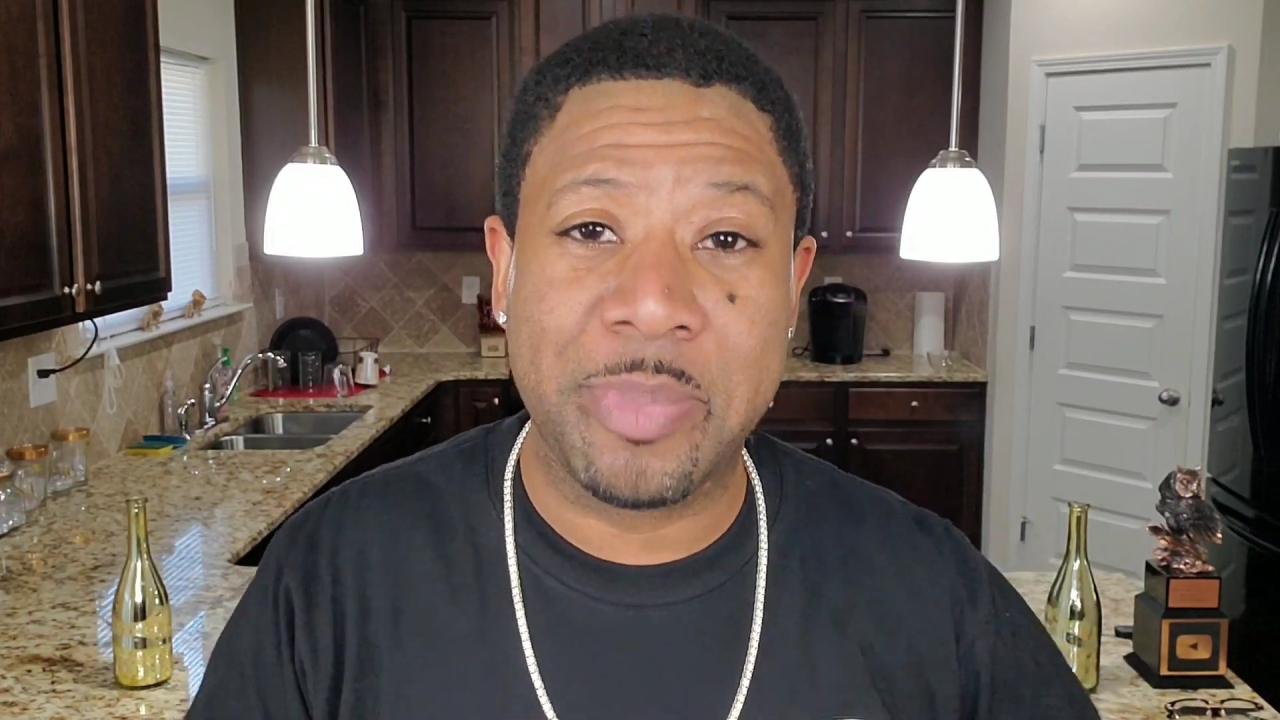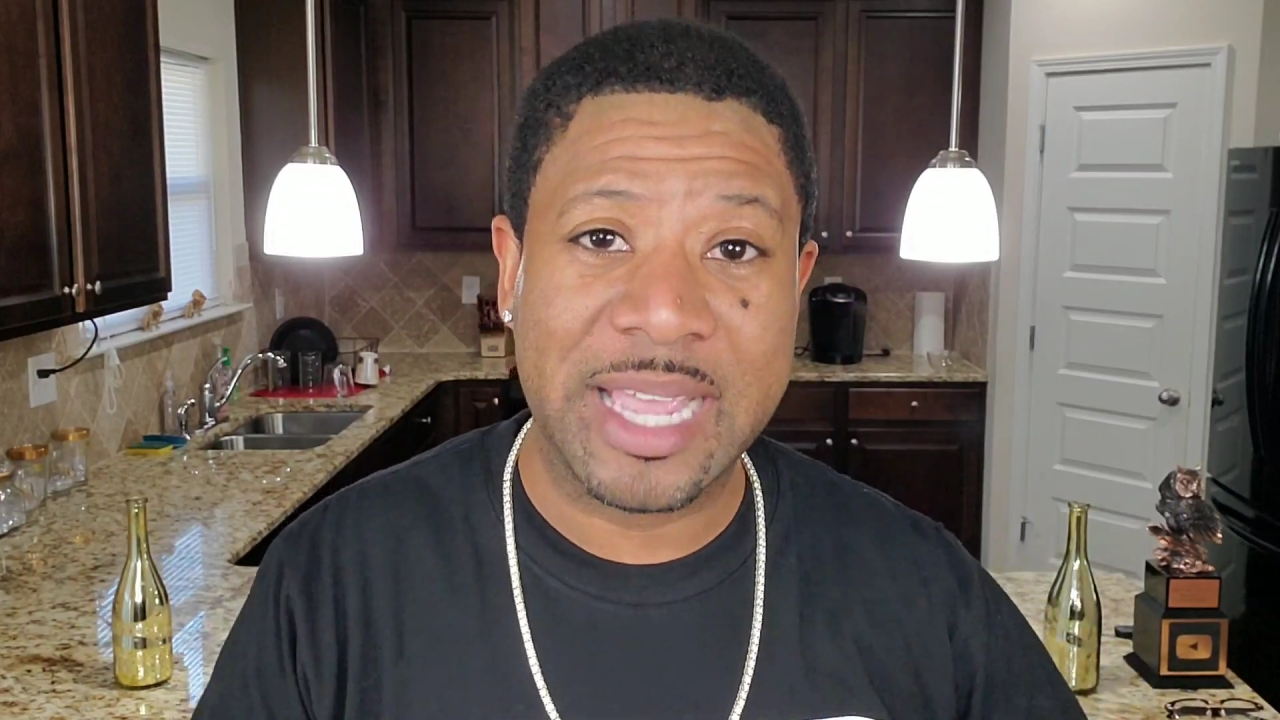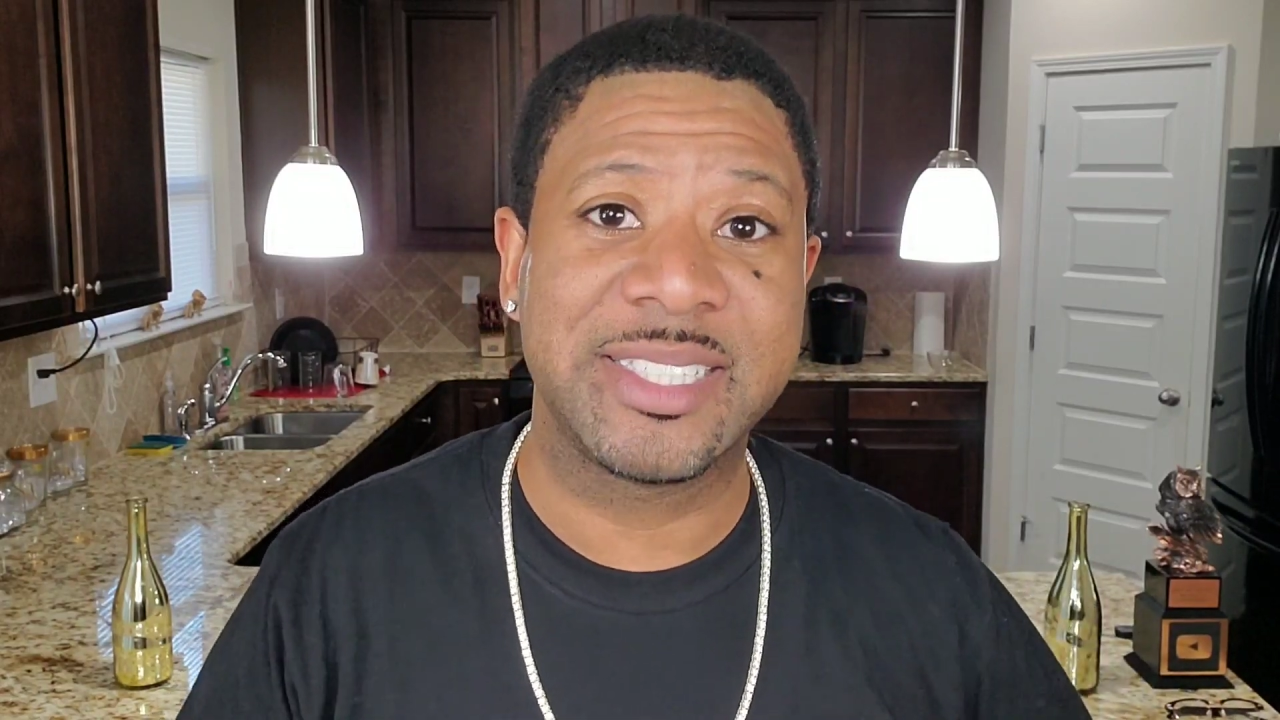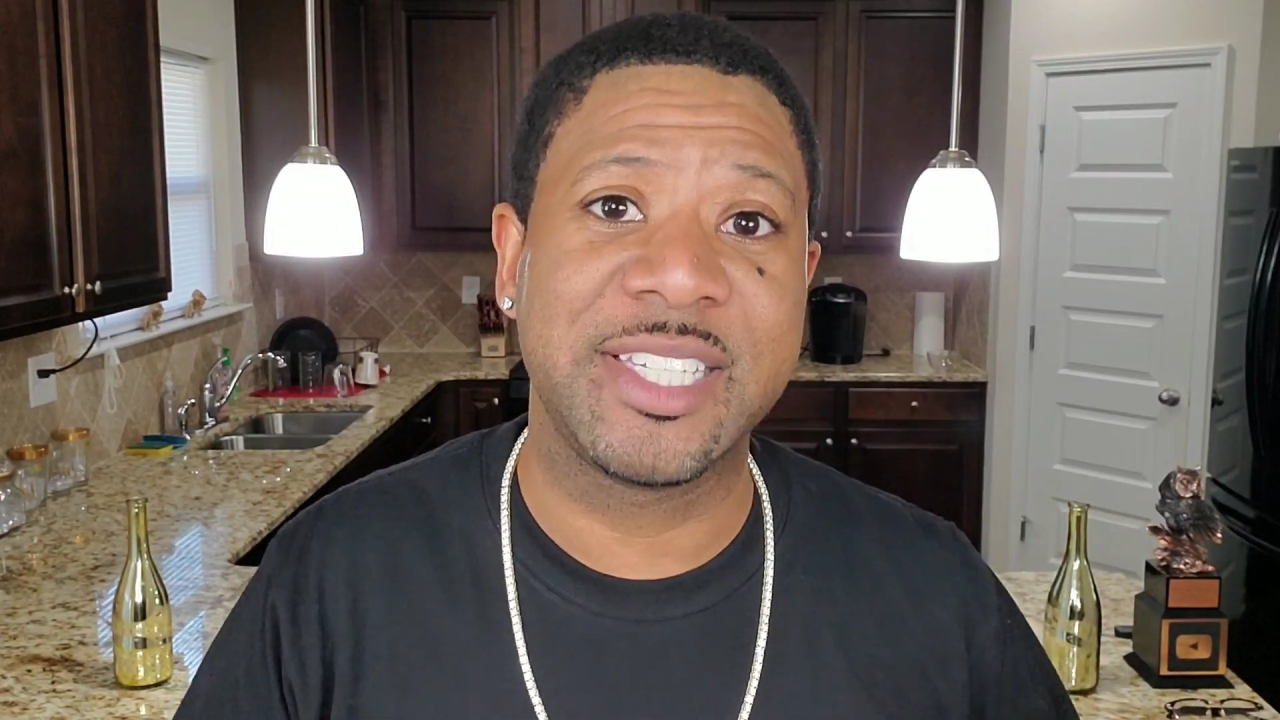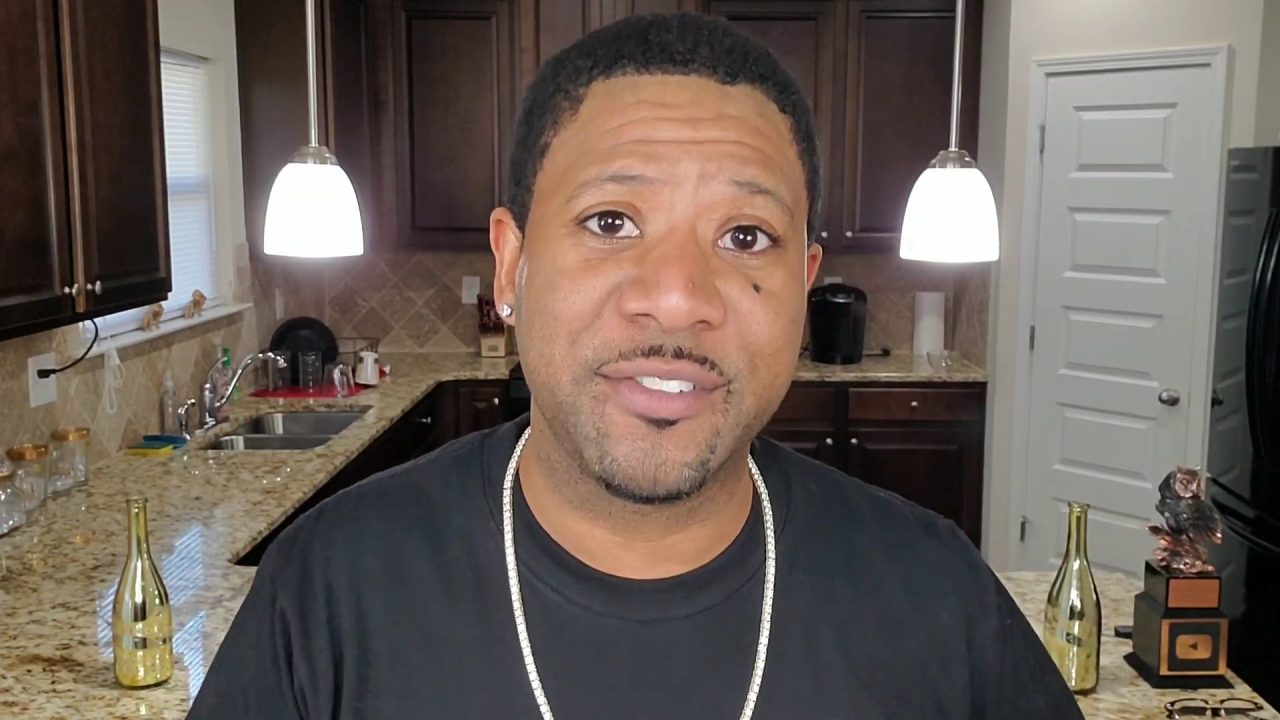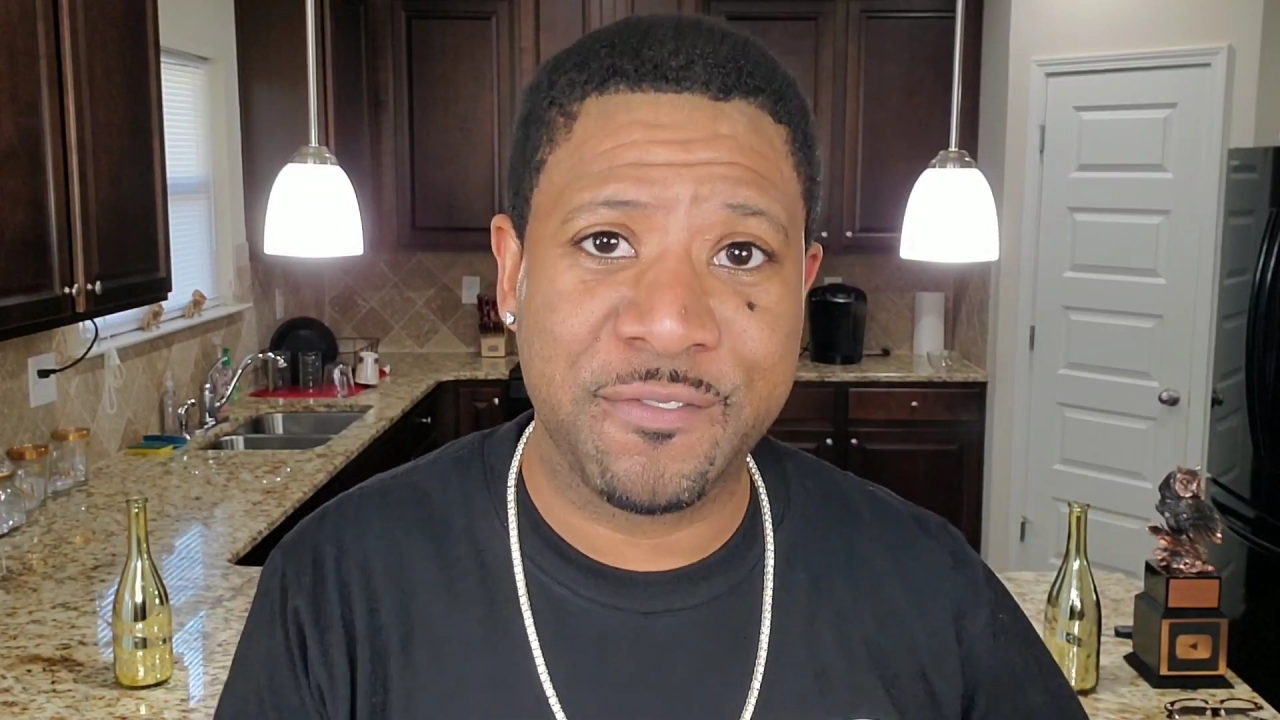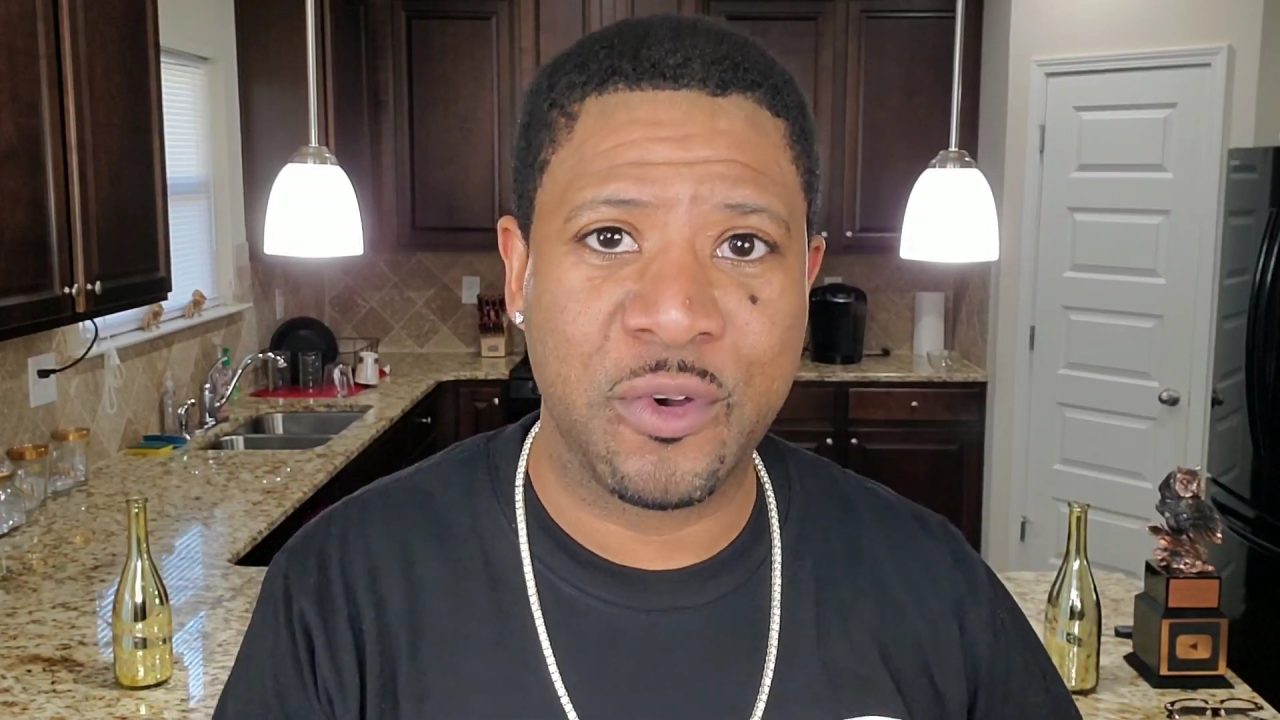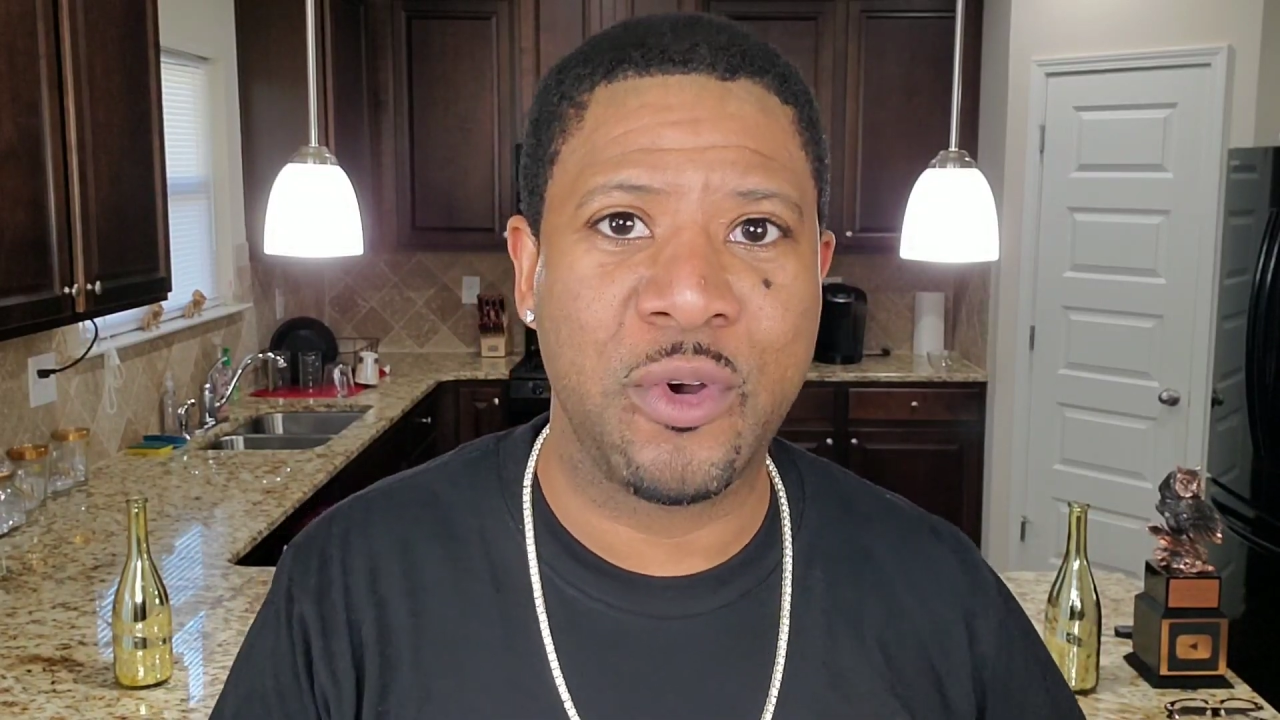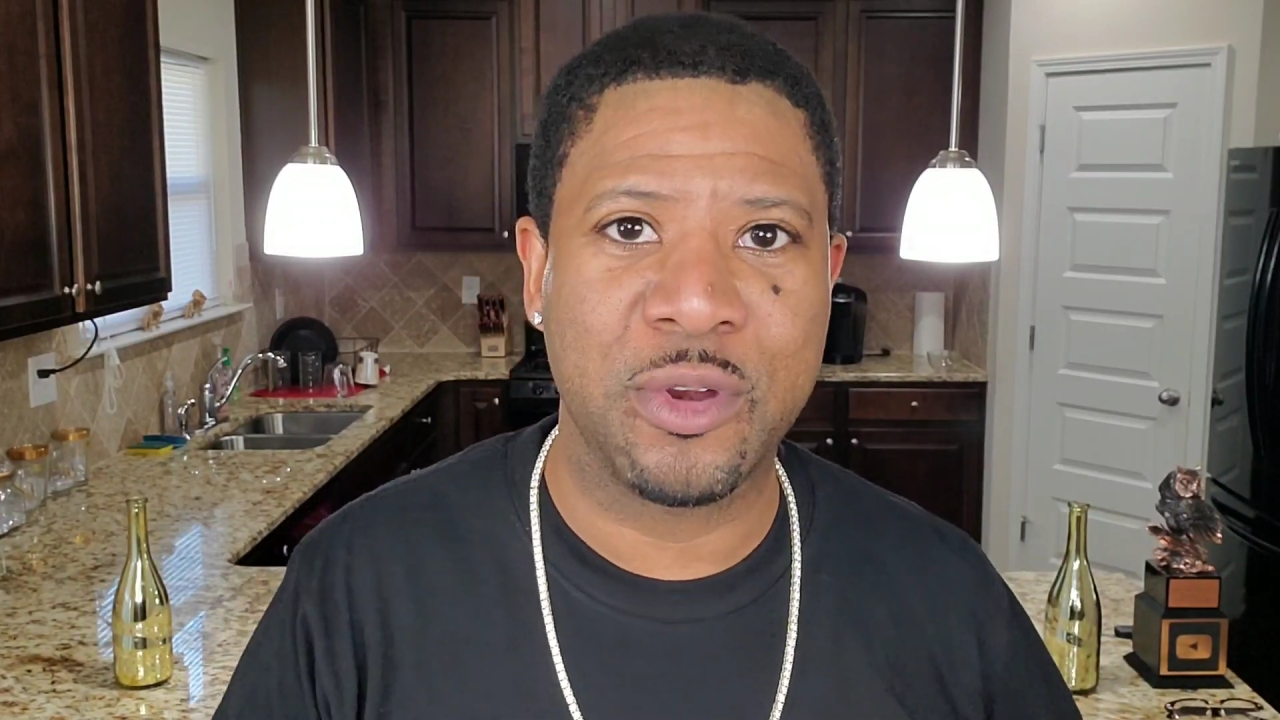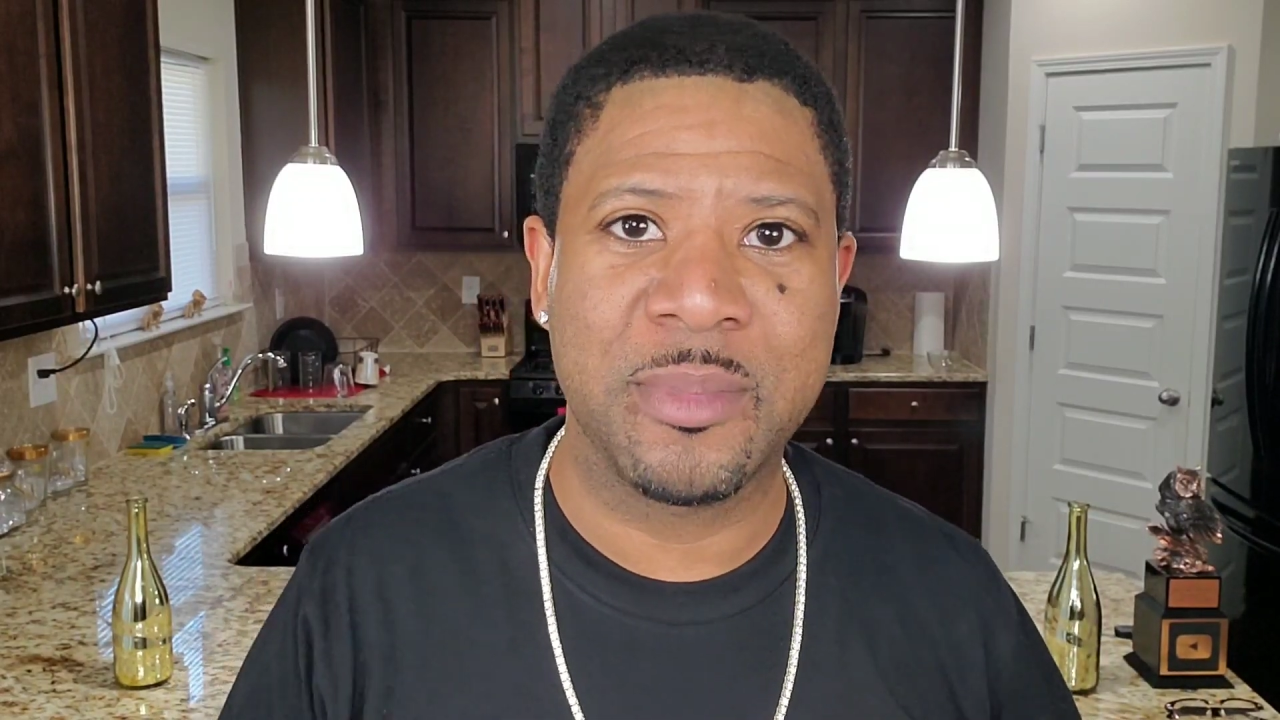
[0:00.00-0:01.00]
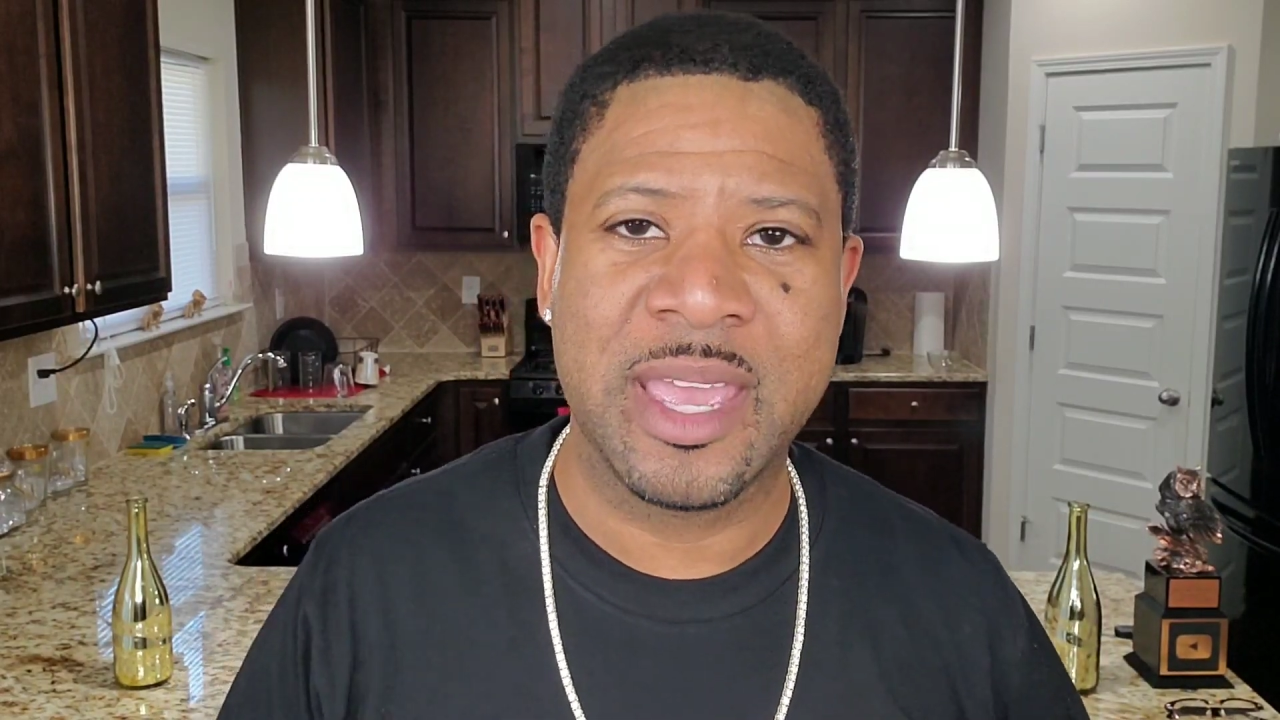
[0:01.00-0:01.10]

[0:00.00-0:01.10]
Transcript: basic form.